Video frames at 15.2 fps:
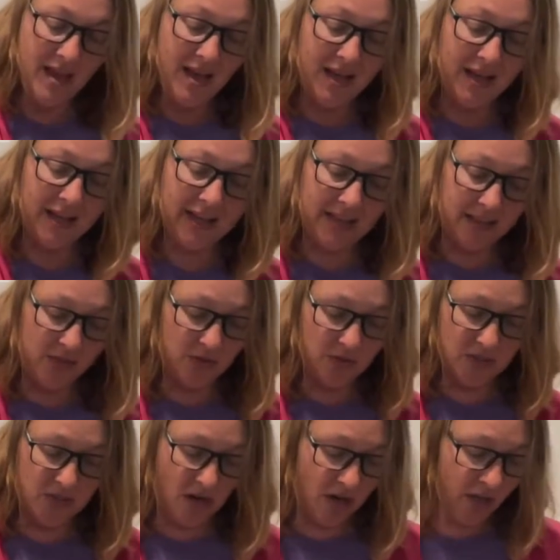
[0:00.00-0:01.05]
Again, the
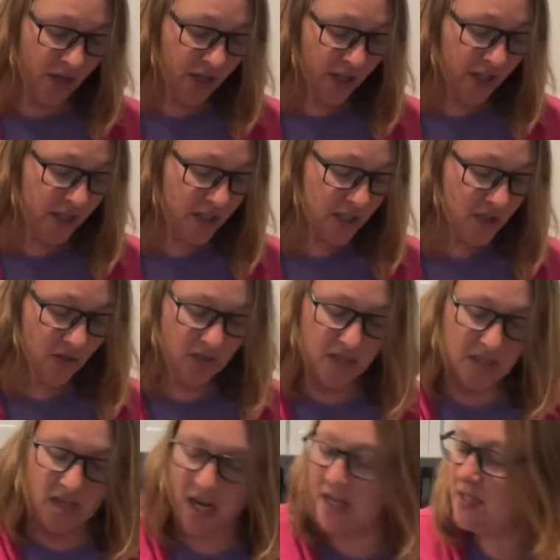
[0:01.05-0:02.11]
noodles aren't cooked, so the
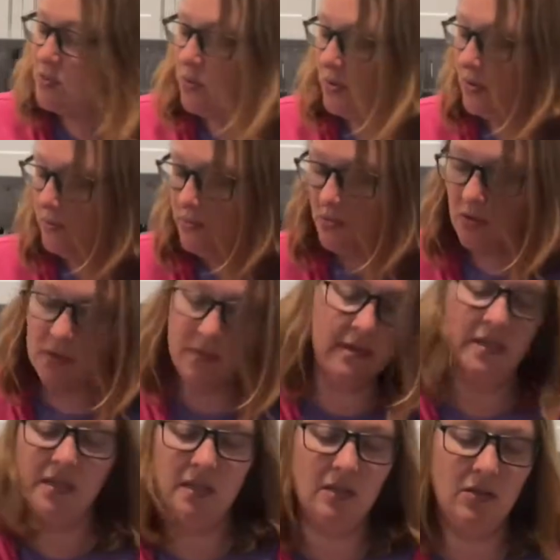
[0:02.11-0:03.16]
sauce will absorb
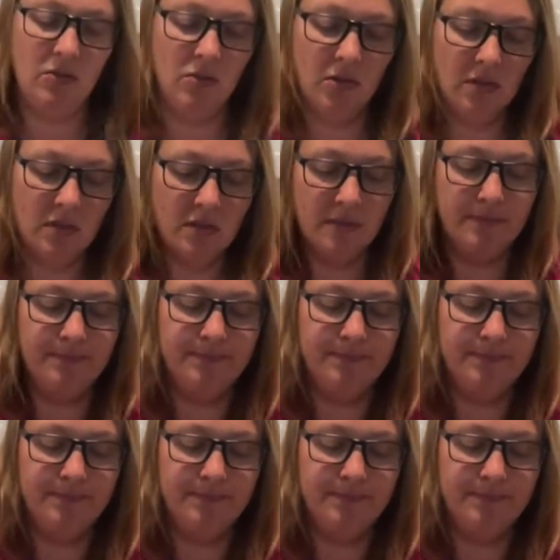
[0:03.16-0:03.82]
into the noodles.